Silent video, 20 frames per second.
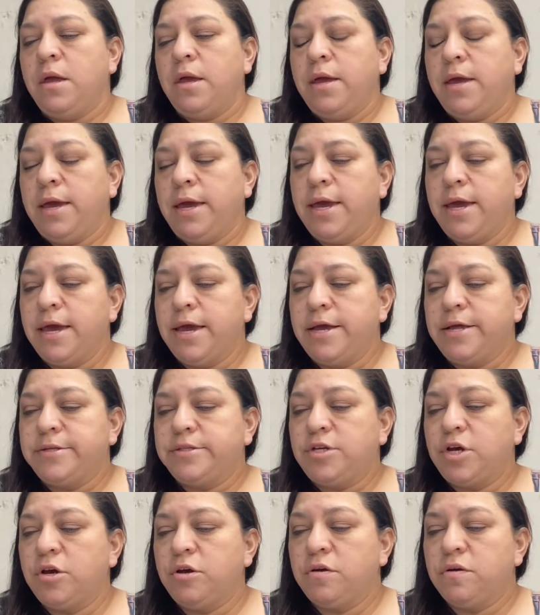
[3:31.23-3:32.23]

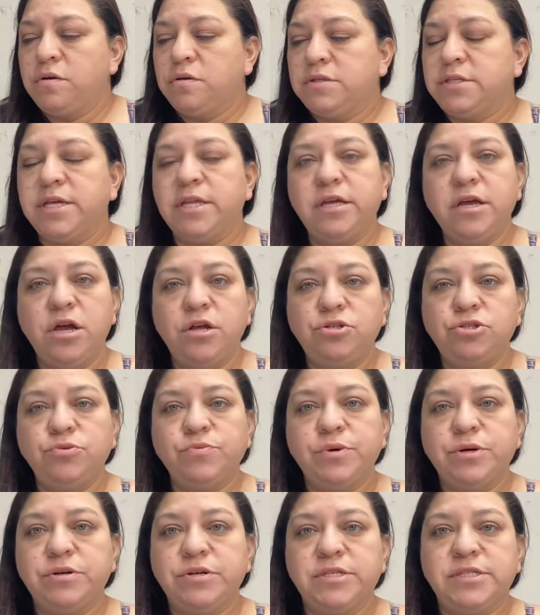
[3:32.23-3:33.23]
And selling
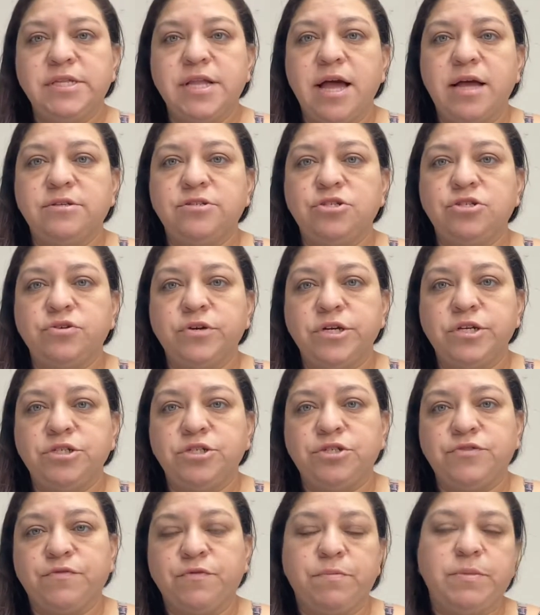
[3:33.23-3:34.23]
underwear is not
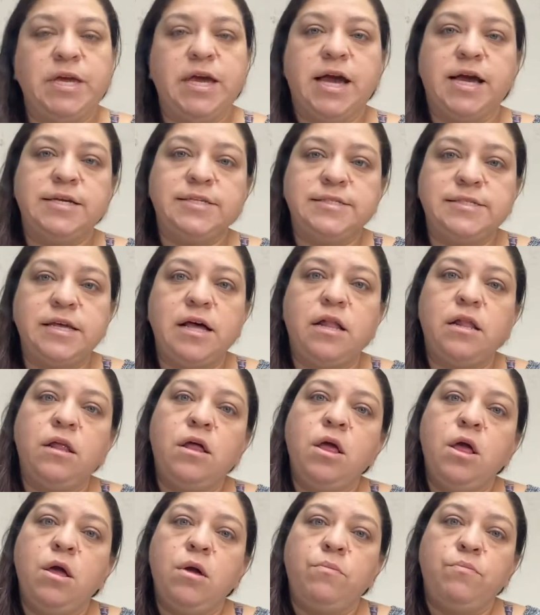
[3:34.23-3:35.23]
strange for me. I sell
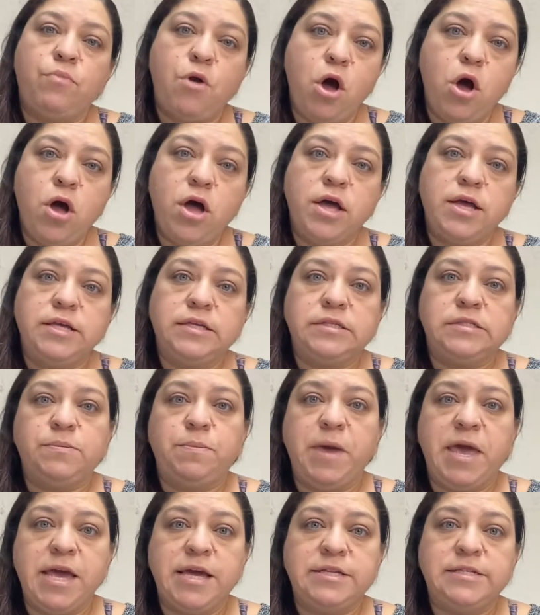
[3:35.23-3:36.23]
bras,
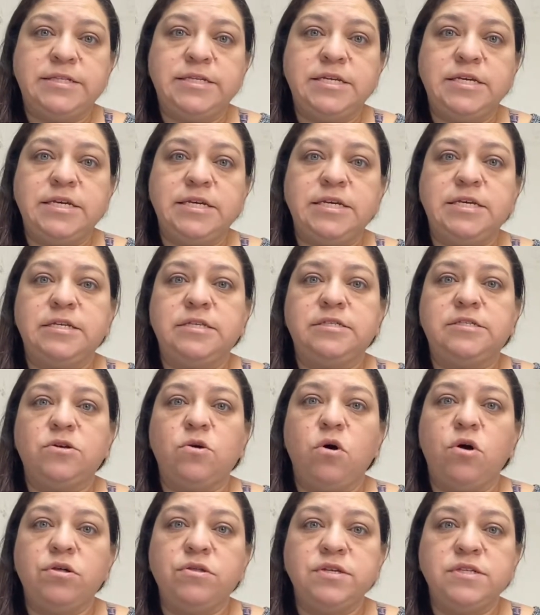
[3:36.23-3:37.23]
panties,
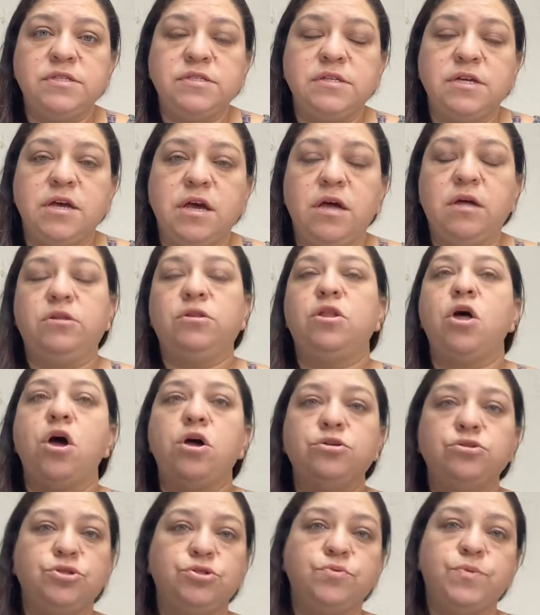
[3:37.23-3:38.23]
all this
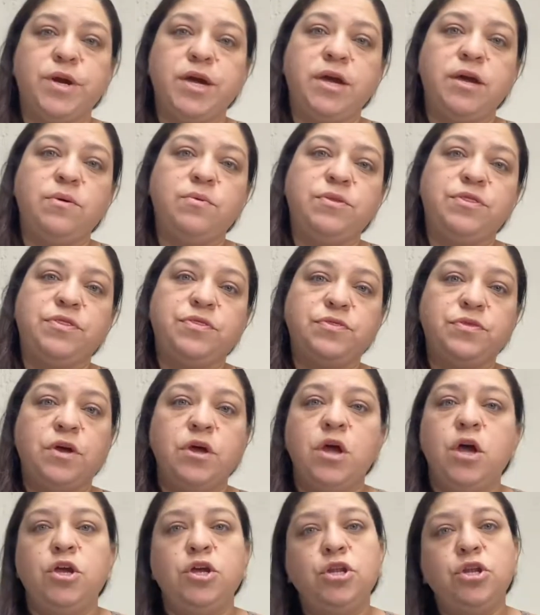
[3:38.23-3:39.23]
lingerie with,
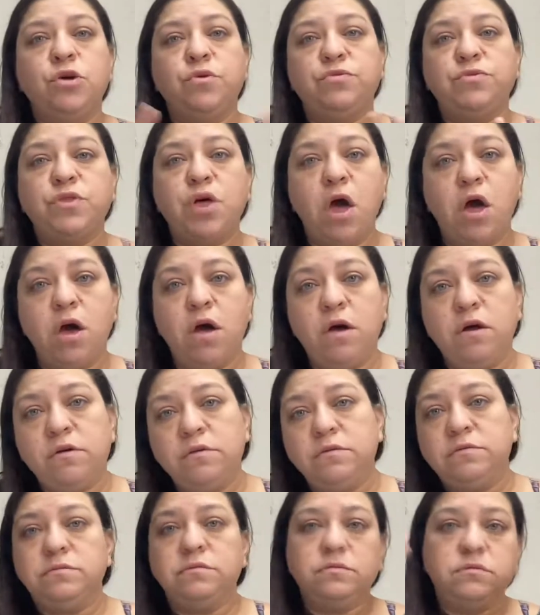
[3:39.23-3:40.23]

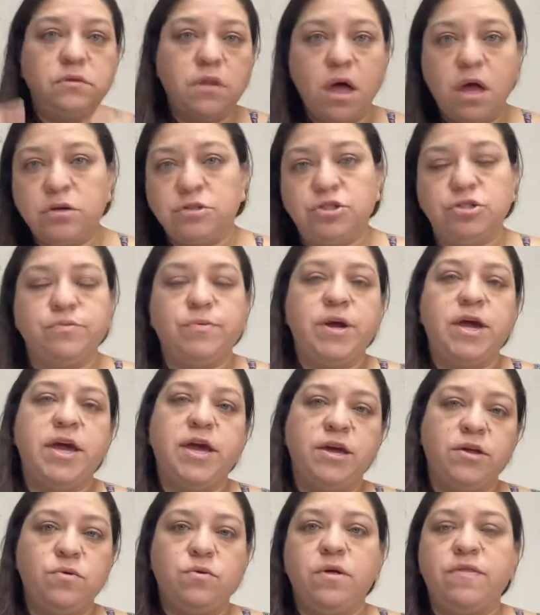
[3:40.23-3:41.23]
thong
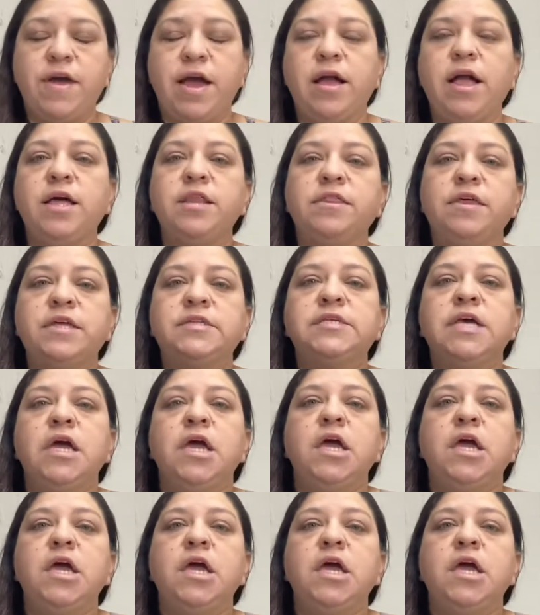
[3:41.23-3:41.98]
lingerie and all that kind of things.